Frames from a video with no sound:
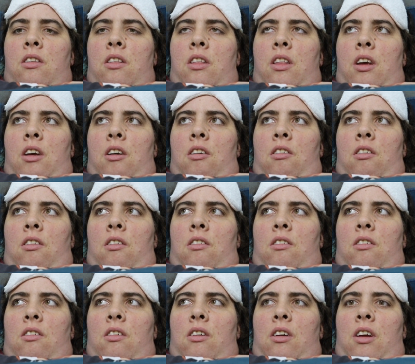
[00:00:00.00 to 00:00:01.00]

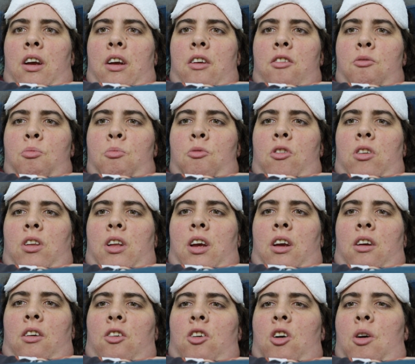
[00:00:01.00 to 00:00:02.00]
It's more
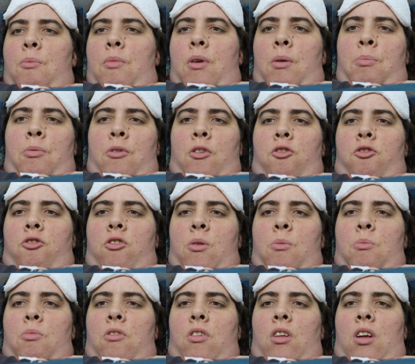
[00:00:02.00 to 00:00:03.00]
like comic book
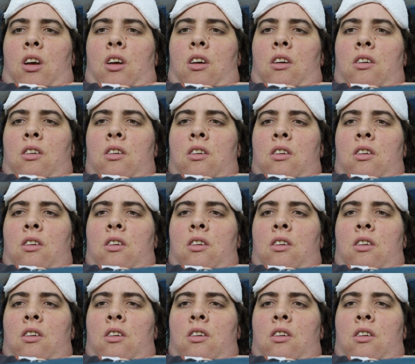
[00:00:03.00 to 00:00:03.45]
strips, like,